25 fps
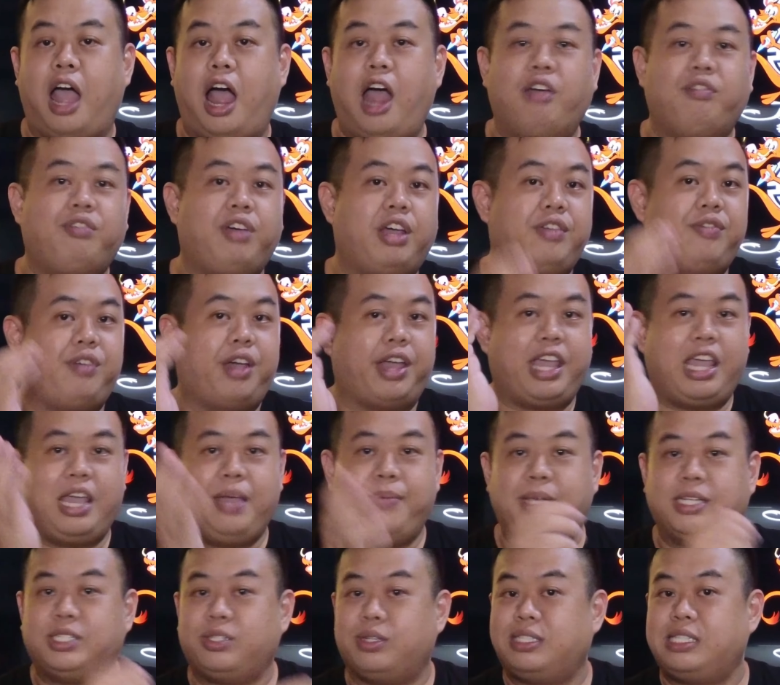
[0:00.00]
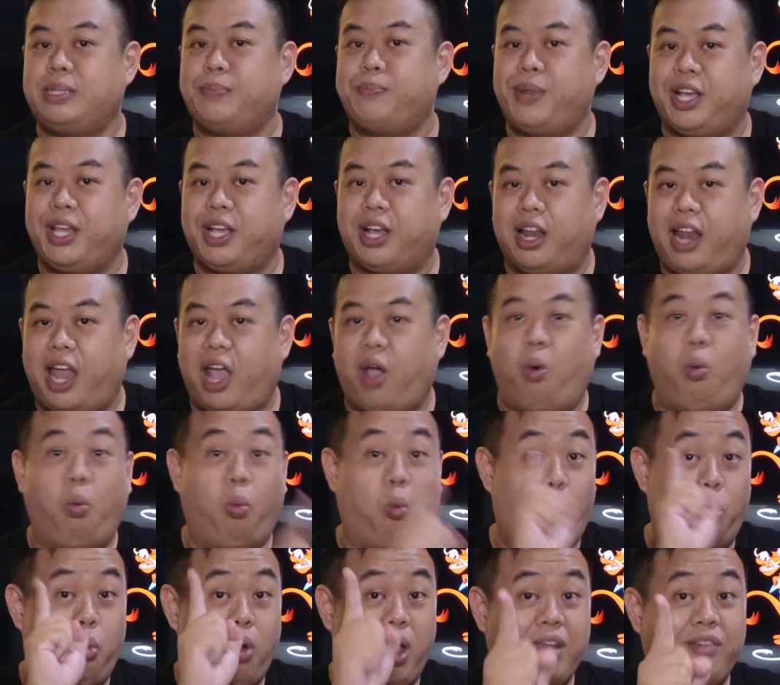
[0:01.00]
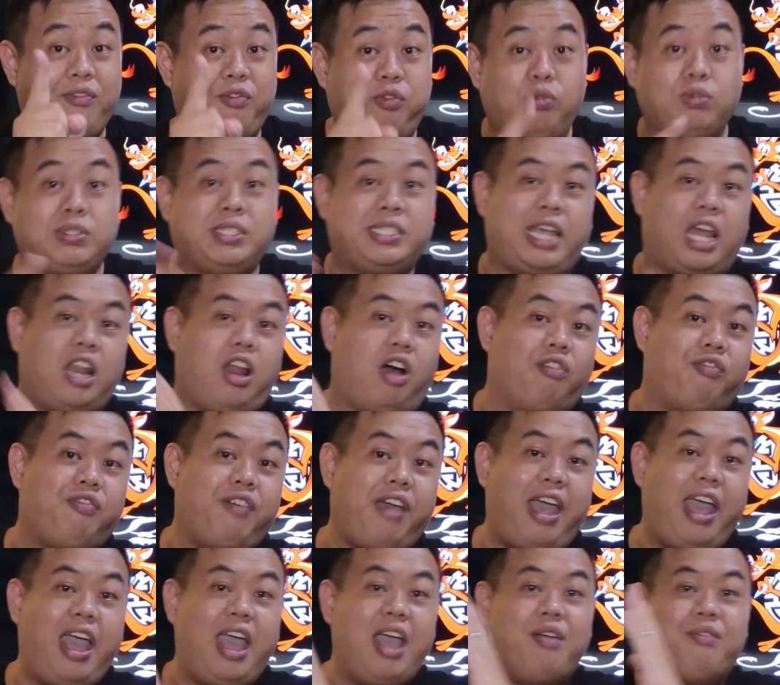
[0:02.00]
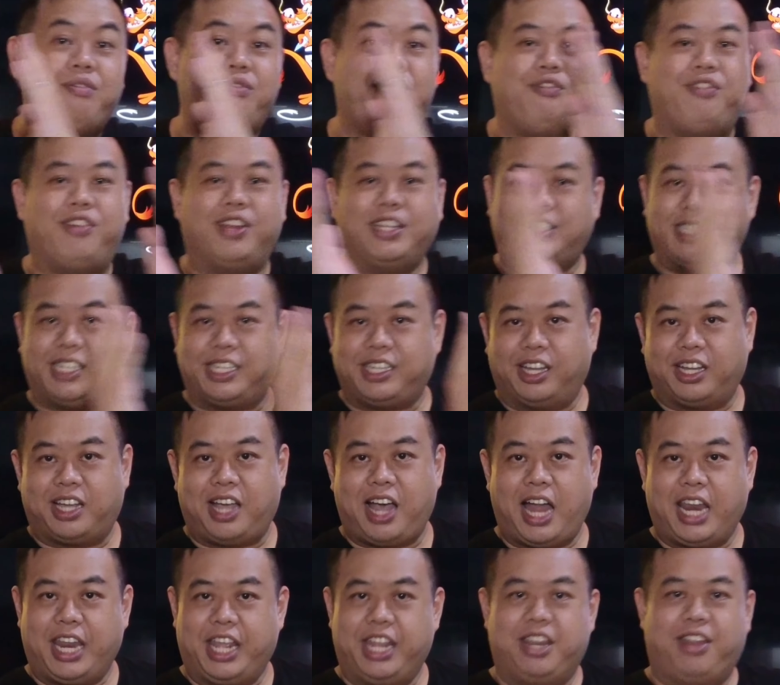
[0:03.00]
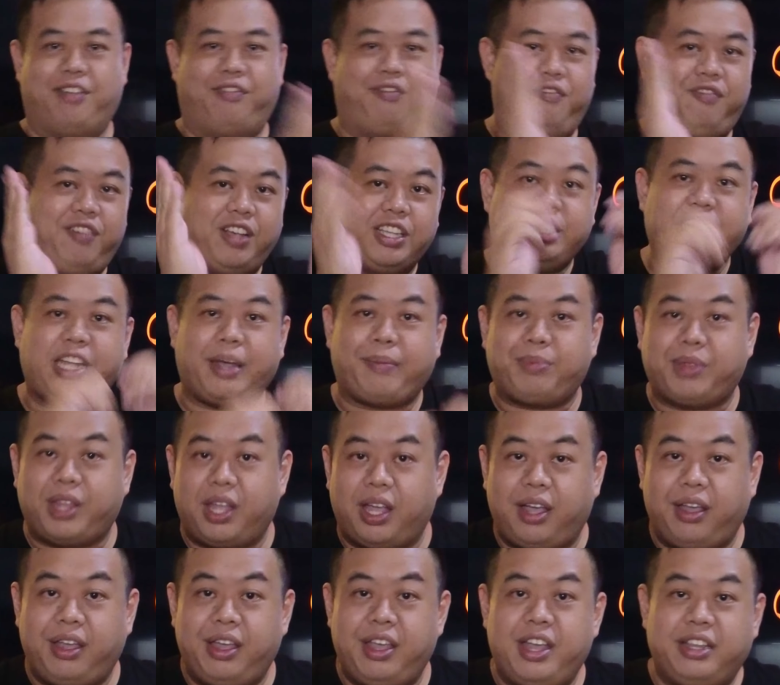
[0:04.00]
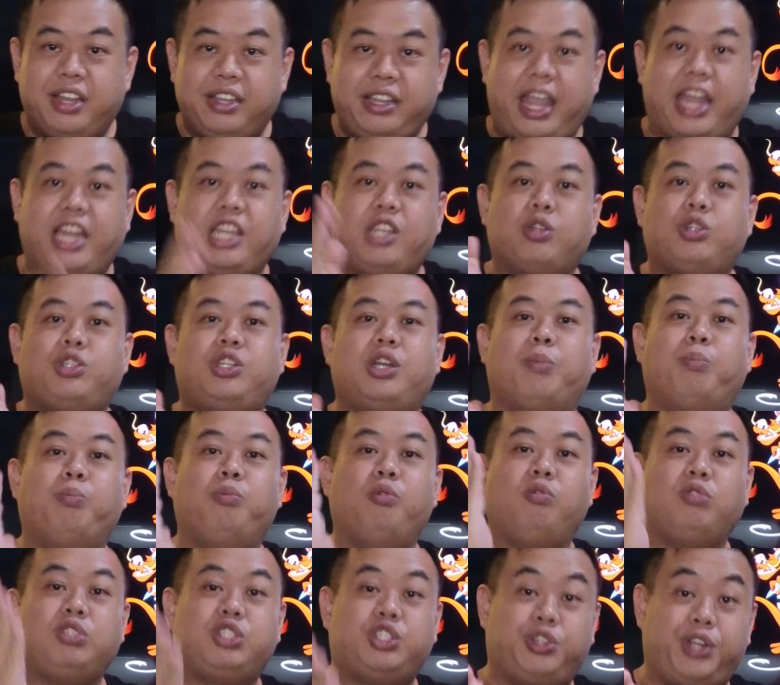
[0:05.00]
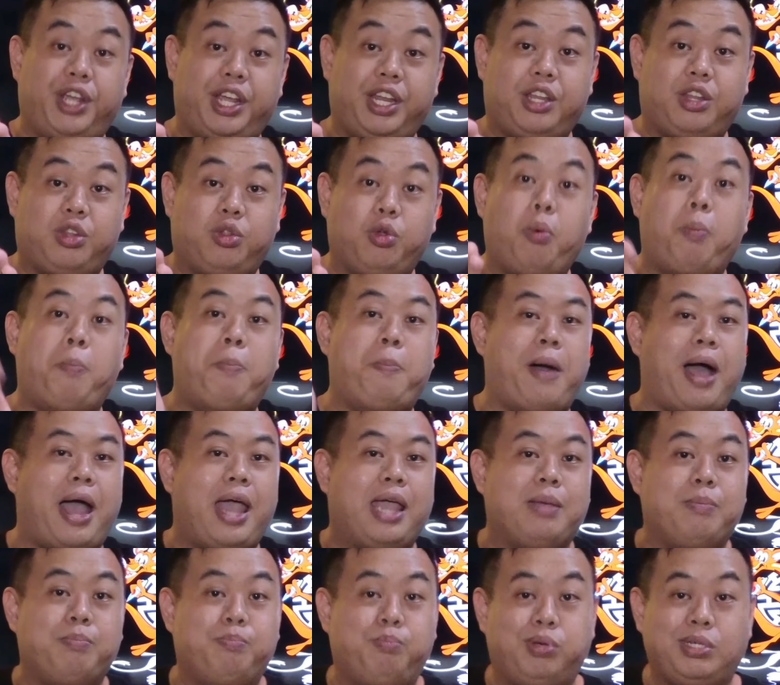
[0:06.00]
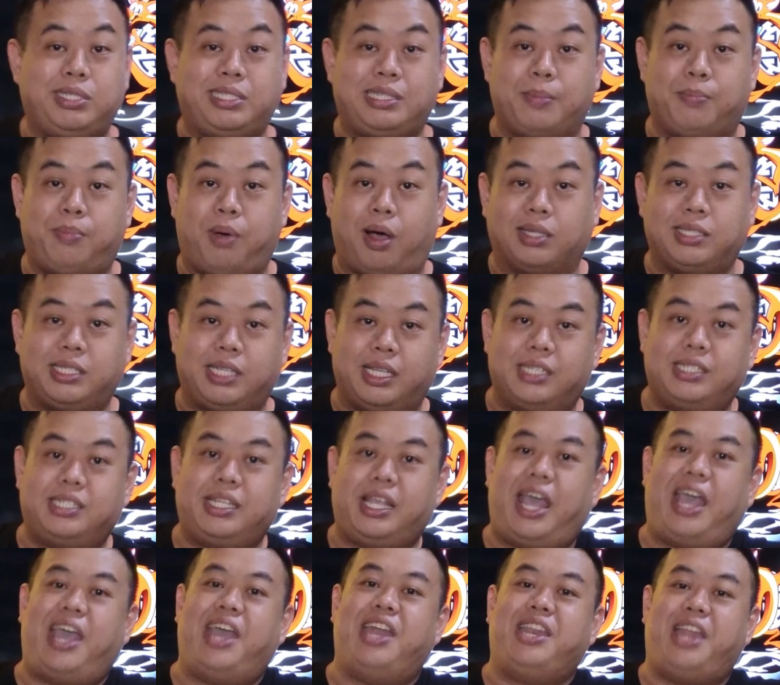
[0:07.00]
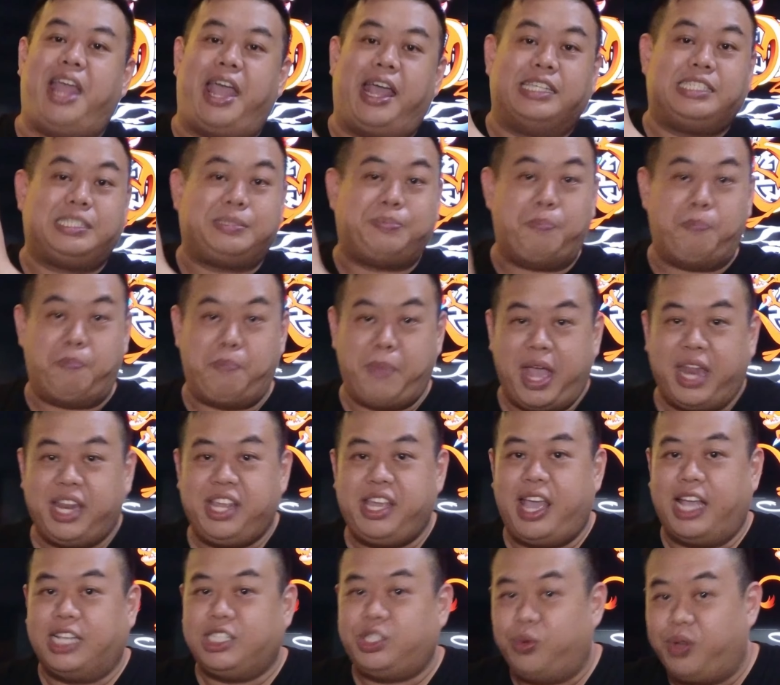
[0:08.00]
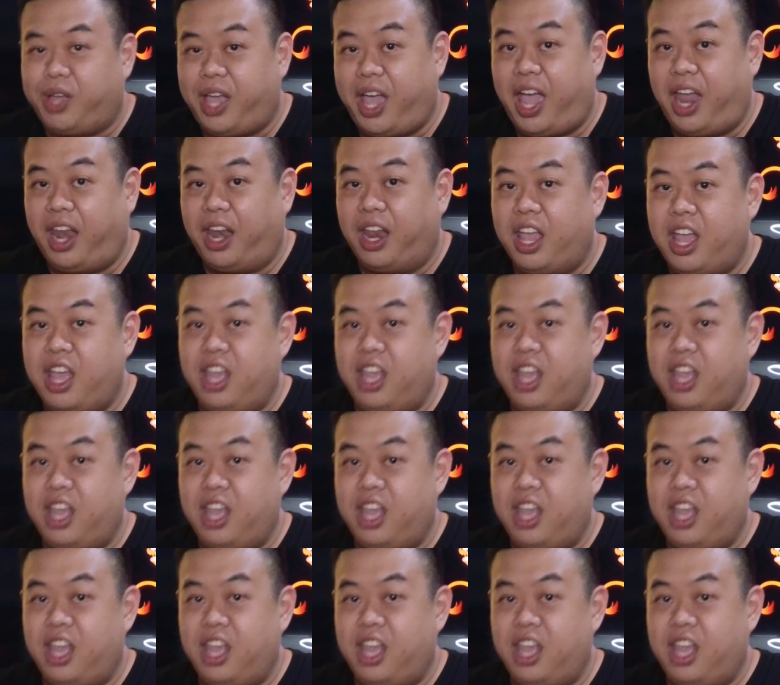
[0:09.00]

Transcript: However, if your aim is to simply collect one full set of every single card in the first chapter, then you should move straight to buying booster boxes and as many as you can.